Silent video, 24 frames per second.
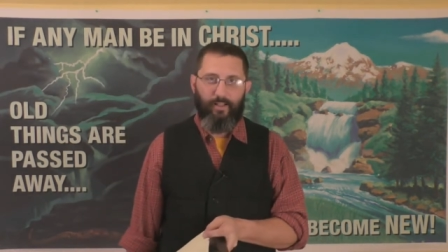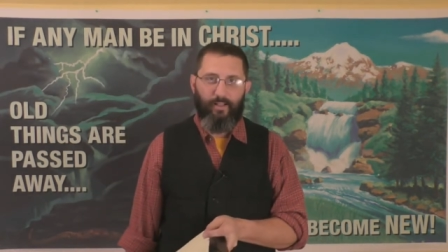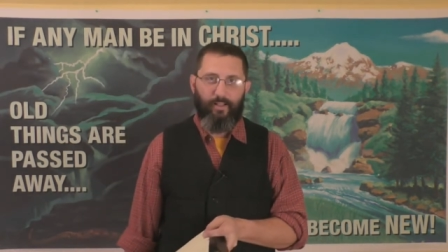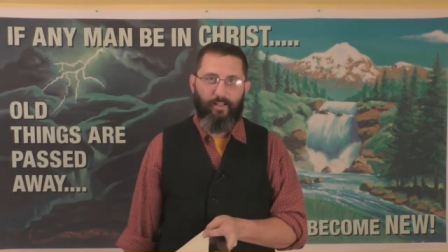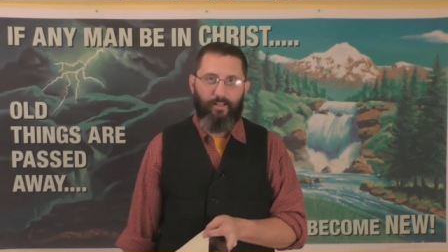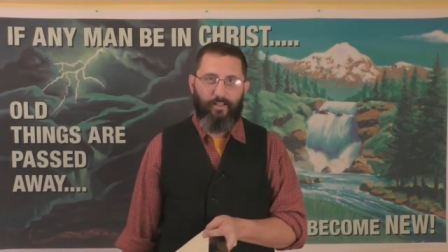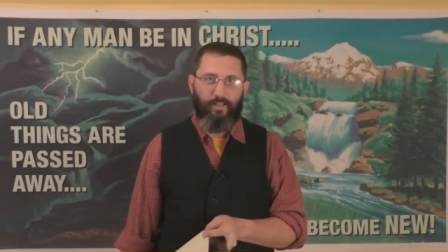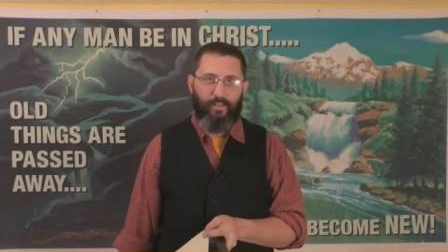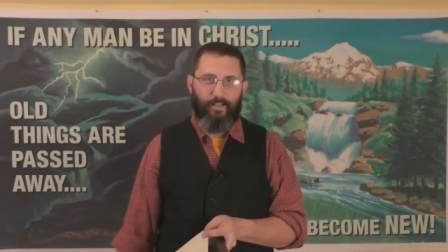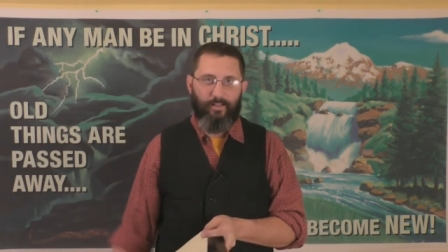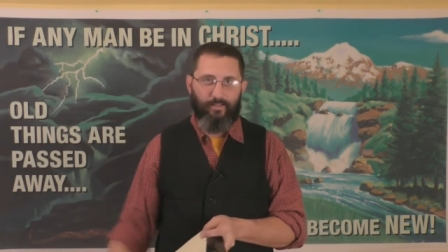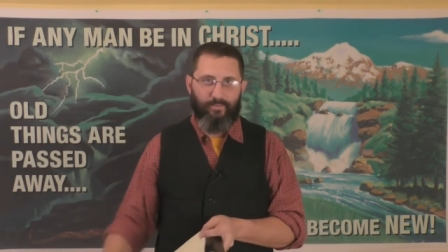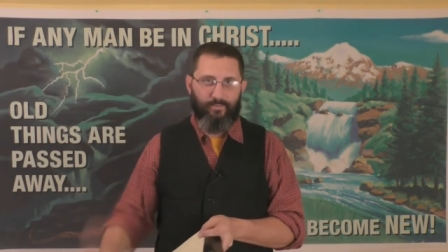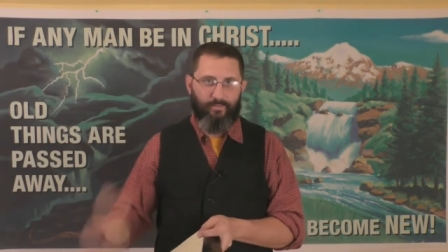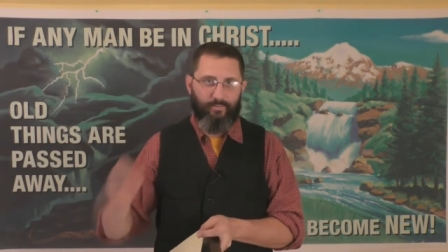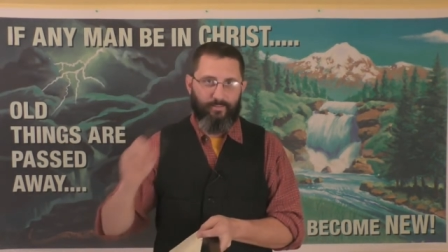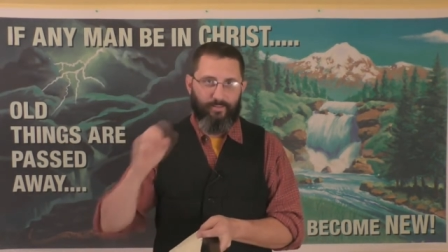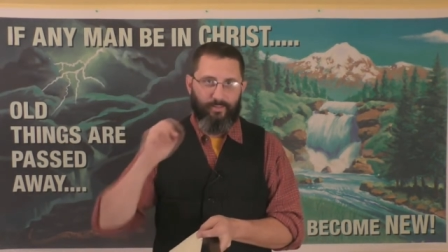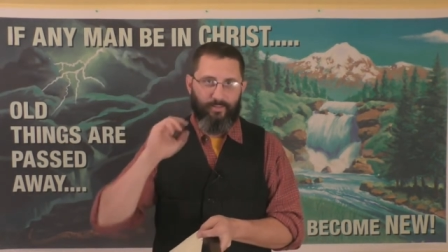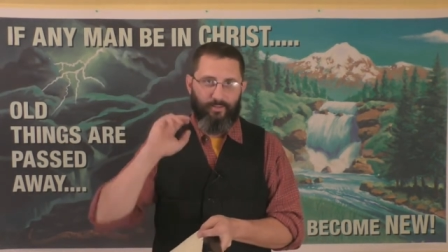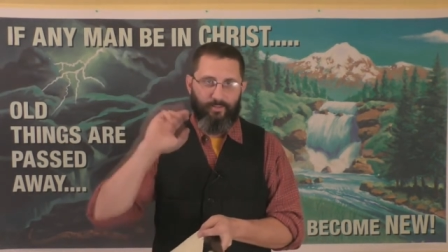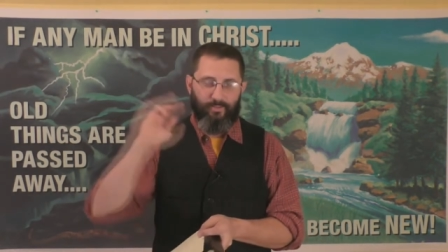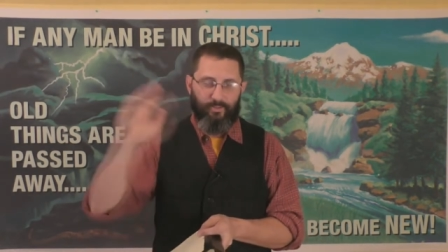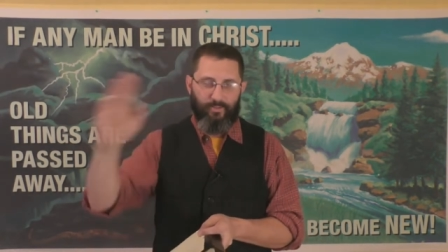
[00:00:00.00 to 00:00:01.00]
they'd have got
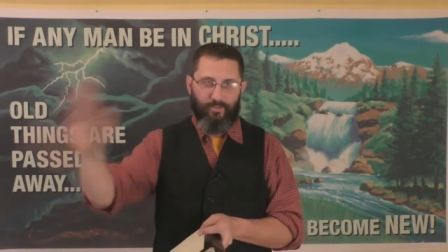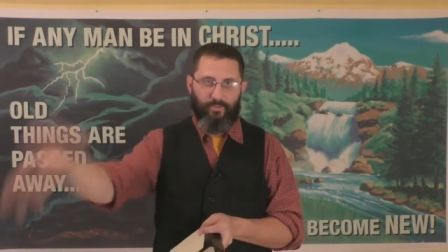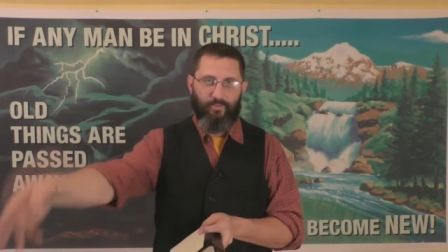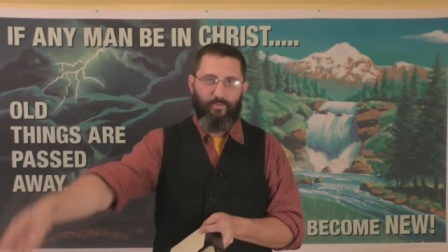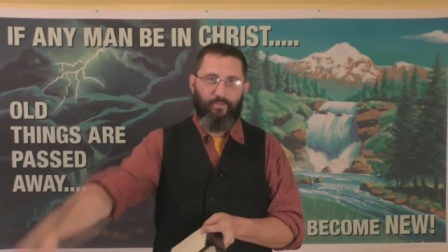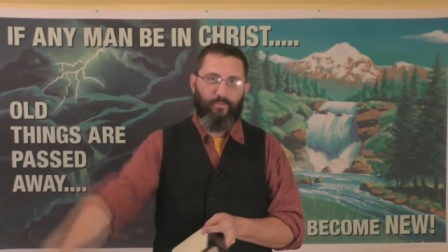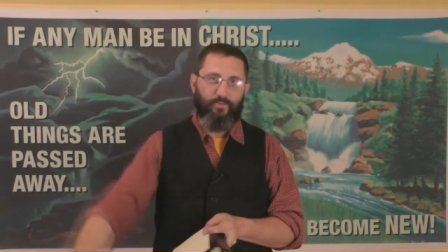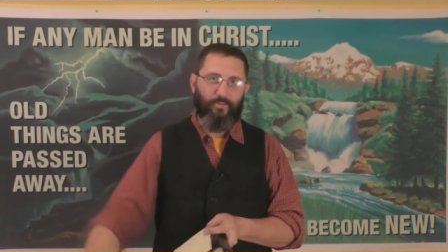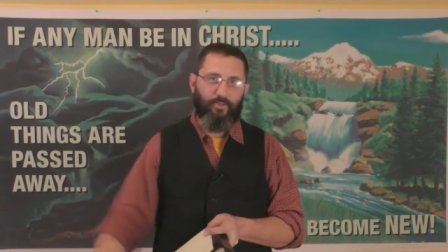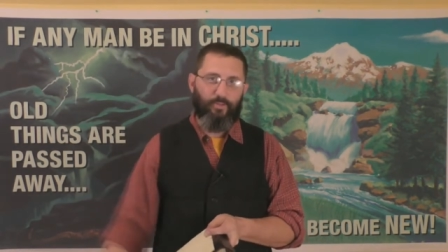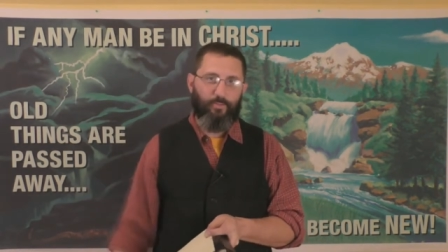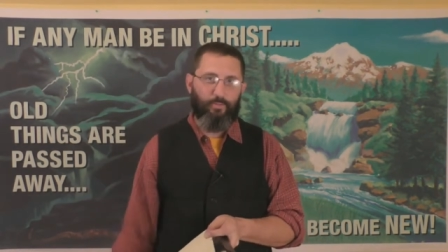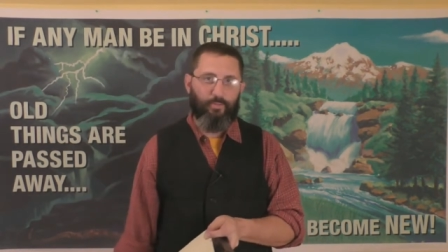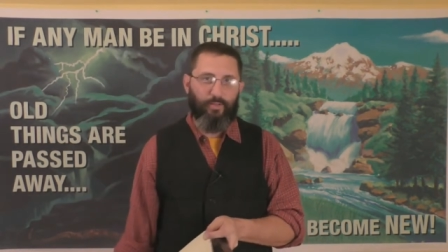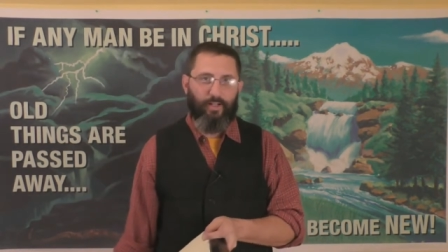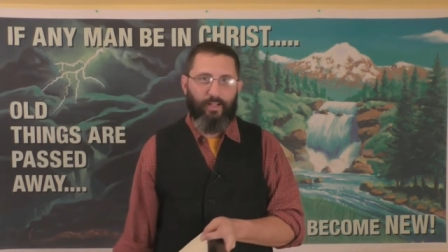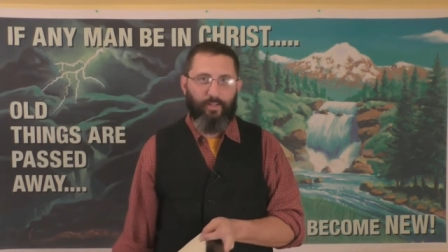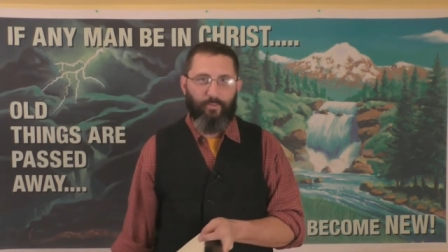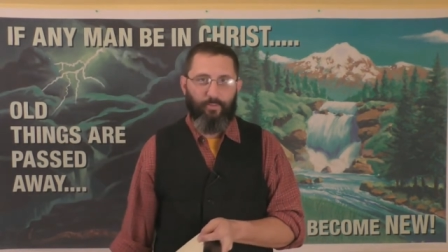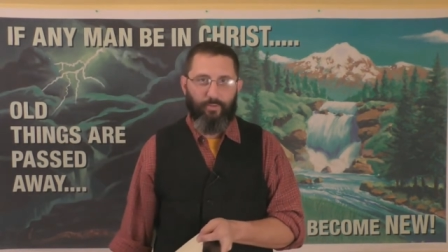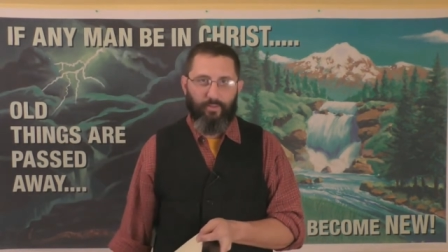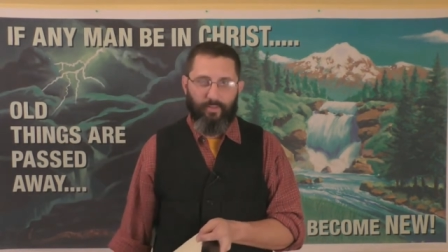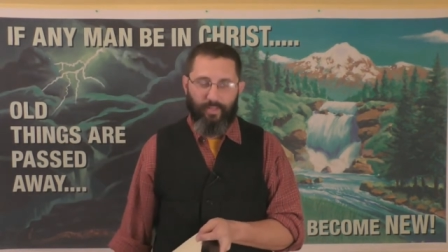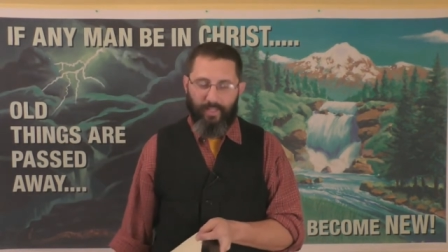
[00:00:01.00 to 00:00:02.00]
you know just
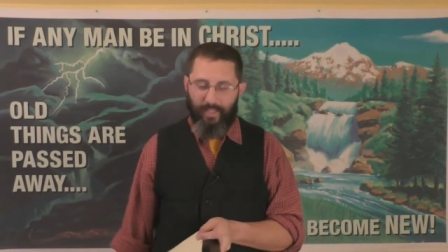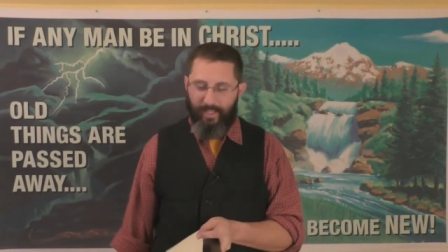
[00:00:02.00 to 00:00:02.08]
sprayed with